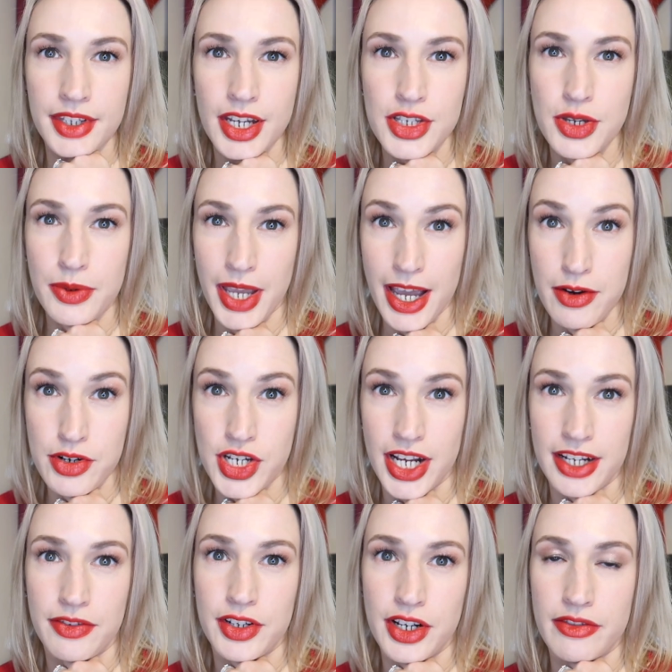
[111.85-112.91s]
So Cowshed,
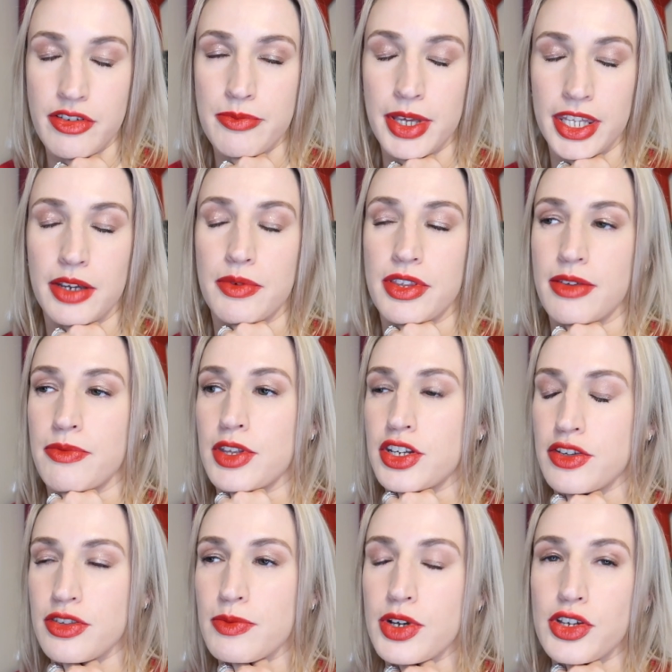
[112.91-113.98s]
if you're not familiar with them, they
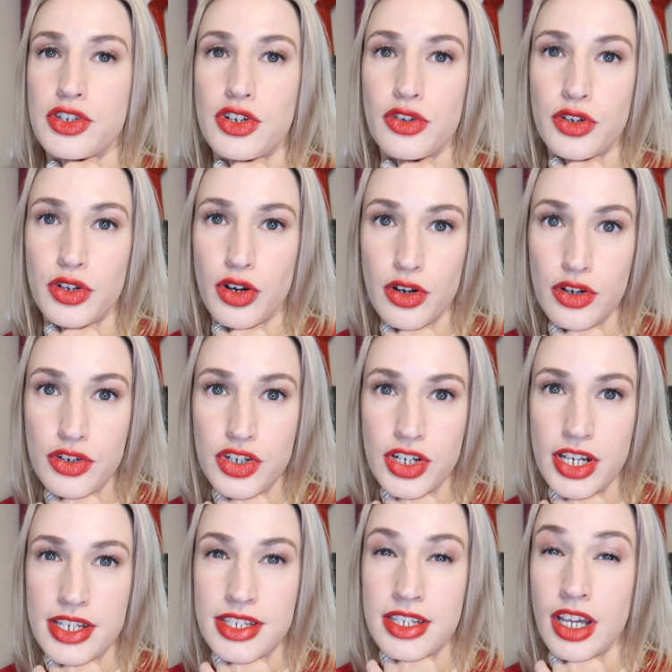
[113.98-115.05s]
do the most
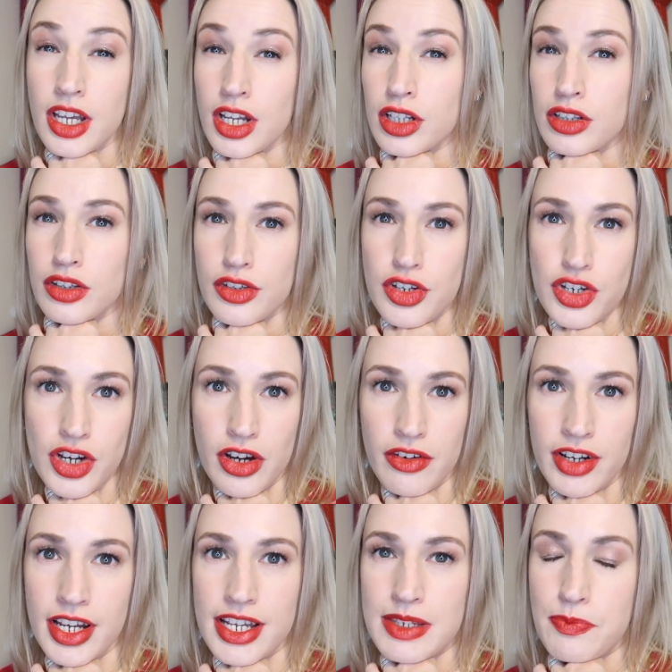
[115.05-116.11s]
gorgeous,
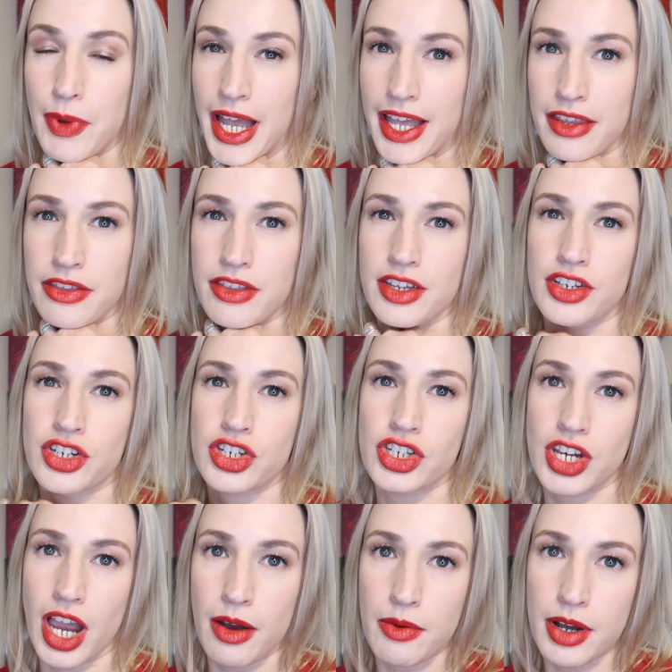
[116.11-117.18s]
luxurious bath and
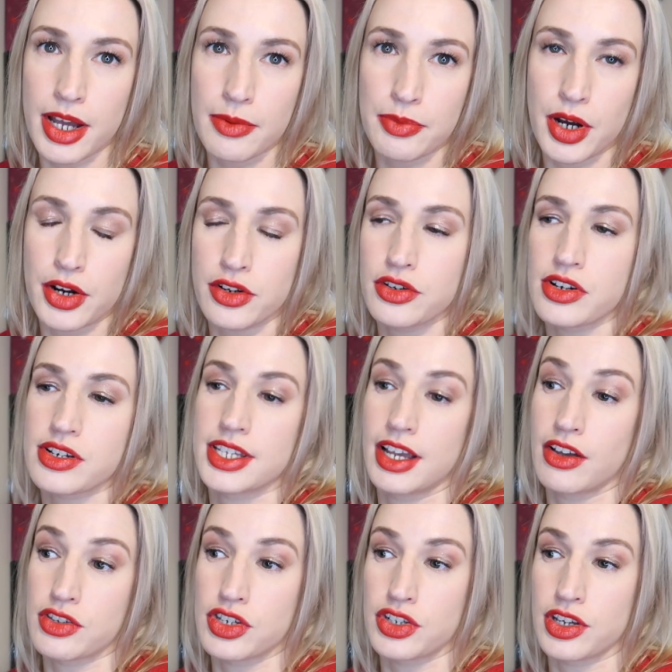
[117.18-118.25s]
shower products. They
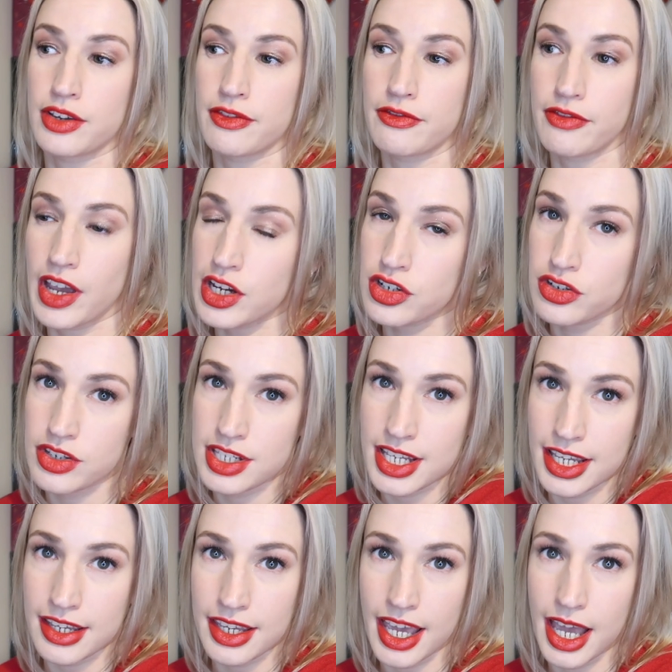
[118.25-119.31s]
also do facial
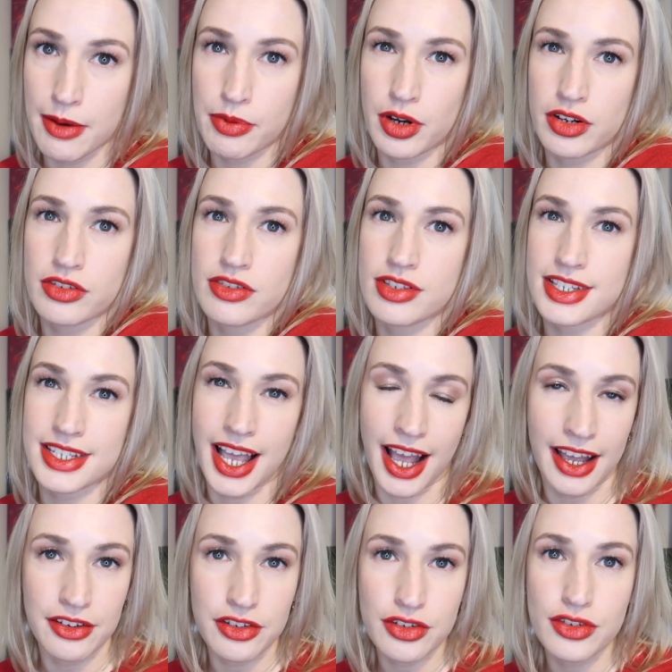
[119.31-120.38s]
skincare products,
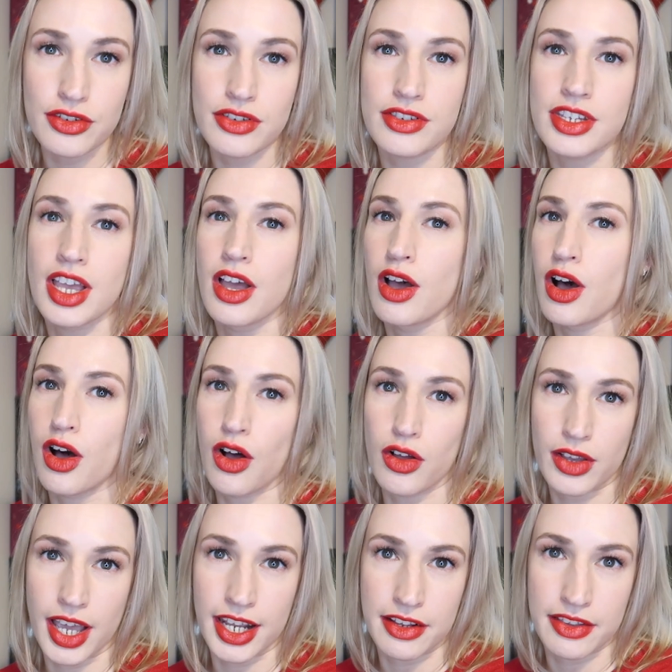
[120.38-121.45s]
candles, all
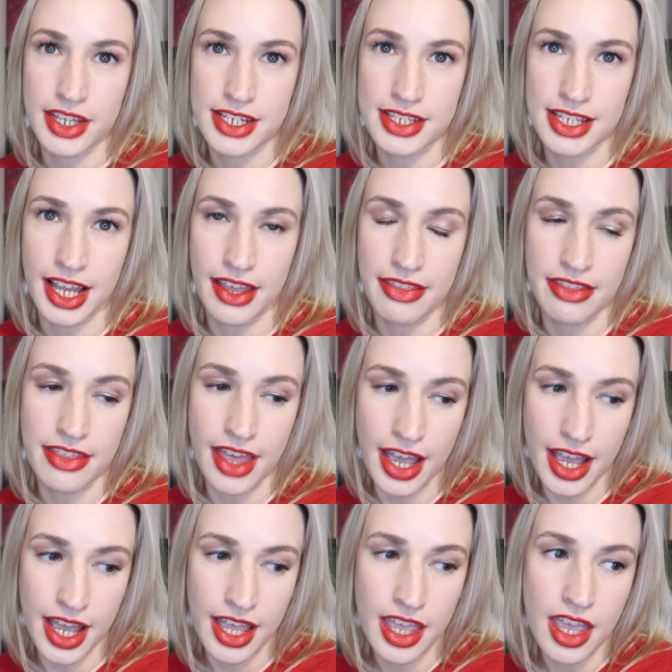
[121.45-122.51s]
kind of things like
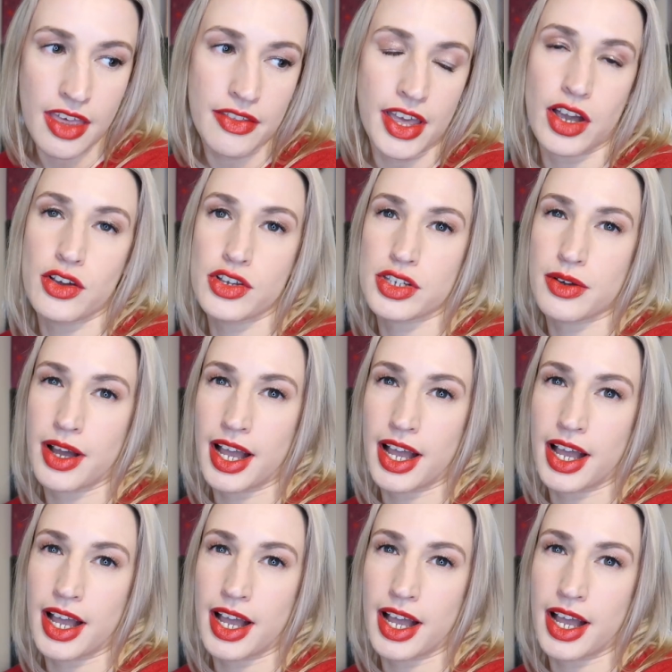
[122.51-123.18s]
that. They also